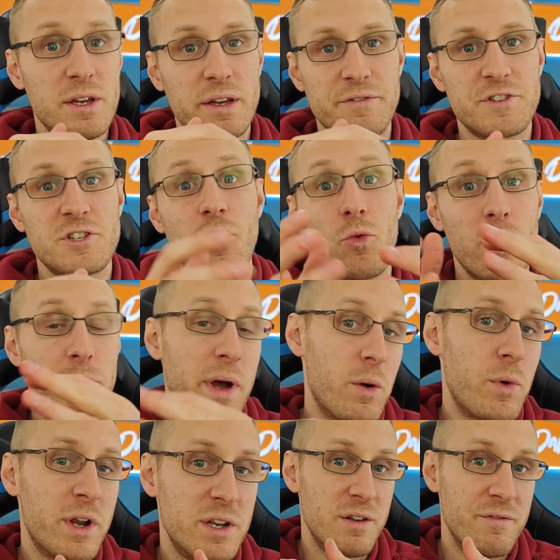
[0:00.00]
If so, we
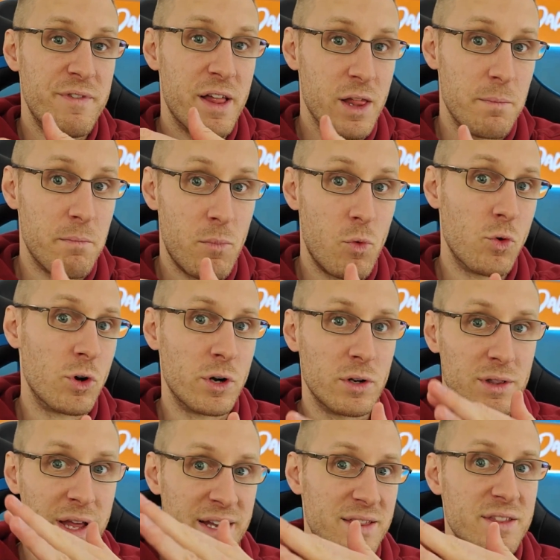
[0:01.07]
might develop more
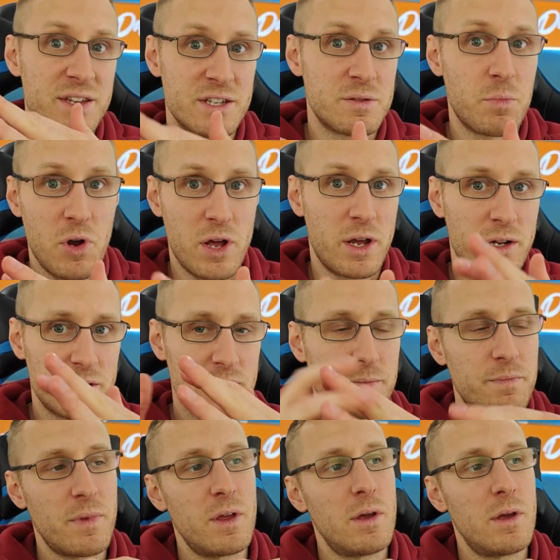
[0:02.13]
like this product.